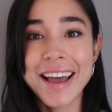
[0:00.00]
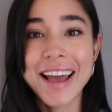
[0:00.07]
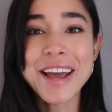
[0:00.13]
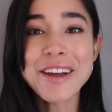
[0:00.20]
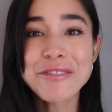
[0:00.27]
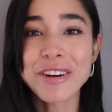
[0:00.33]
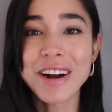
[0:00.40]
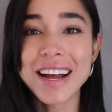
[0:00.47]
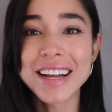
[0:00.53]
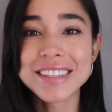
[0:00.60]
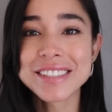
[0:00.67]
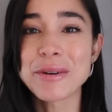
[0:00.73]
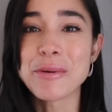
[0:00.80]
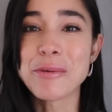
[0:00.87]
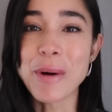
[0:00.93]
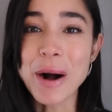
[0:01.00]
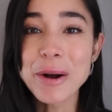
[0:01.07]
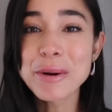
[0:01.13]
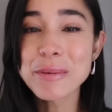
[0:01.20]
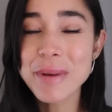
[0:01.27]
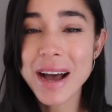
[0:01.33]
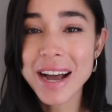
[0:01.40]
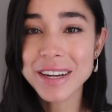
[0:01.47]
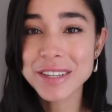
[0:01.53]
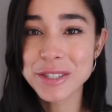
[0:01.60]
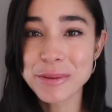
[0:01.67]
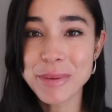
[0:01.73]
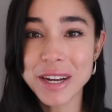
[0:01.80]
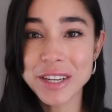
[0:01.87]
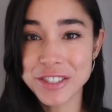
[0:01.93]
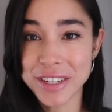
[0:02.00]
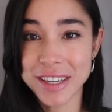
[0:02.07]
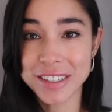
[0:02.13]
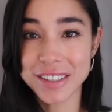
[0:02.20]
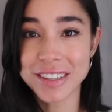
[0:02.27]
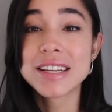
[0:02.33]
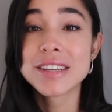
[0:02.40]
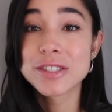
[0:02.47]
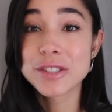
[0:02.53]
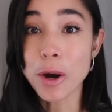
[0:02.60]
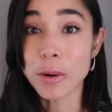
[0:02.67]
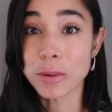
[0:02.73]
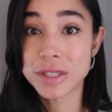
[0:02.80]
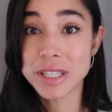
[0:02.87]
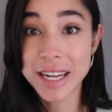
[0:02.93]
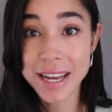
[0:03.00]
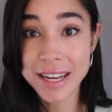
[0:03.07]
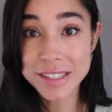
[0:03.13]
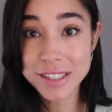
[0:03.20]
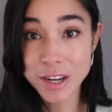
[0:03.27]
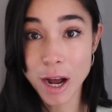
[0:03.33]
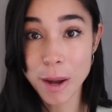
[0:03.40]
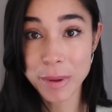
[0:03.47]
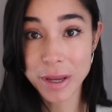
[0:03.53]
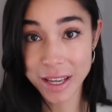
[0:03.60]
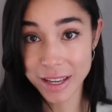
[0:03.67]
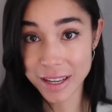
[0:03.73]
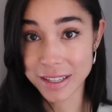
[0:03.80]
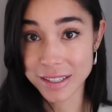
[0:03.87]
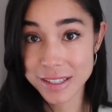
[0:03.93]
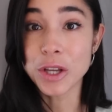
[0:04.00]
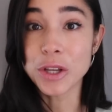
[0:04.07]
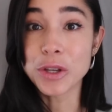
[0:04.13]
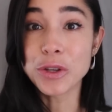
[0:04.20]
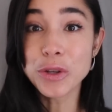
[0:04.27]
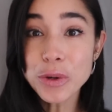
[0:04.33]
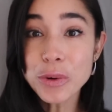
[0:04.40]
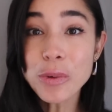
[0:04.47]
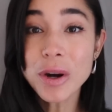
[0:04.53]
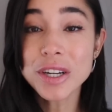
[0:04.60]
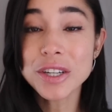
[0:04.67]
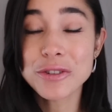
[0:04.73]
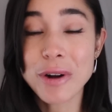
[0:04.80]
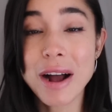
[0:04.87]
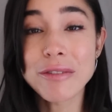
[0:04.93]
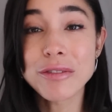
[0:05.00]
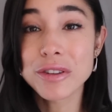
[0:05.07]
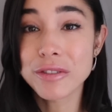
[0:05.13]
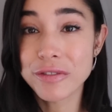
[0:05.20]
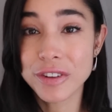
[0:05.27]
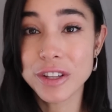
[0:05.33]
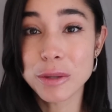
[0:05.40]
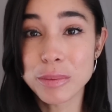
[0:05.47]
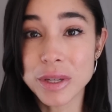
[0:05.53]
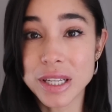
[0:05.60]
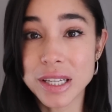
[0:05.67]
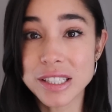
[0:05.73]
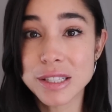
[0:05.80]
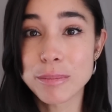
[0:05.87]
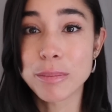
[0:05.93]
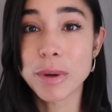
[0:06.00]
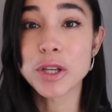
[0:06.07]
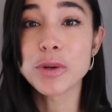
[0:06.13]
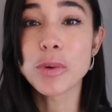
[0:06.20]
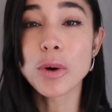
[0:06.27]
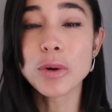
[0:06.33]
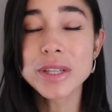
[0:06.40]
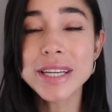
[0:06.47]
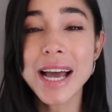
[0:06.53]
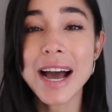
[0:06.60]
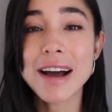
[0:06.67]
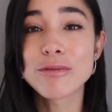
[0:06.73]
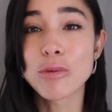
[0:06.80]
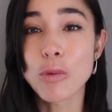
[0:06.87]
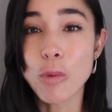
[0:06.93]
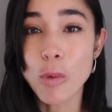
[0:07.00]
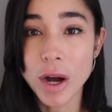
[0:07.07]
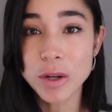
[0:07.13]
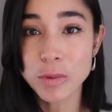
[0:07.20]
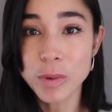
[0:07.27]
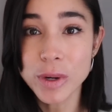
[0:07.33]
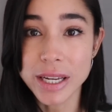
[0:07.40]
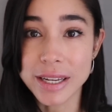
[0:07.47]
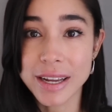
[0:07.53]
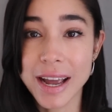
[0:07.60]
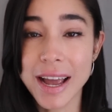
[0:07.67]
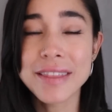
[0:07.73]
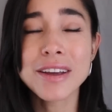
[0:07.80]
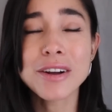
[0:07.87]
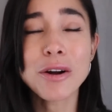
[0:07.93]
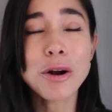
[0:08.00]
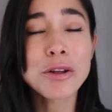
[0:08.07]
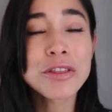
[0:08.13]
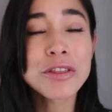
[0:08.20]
Hey friends, welcome back to my channel. So today's topic is, you want to travel the Philippines, but you only have 1 week, and there are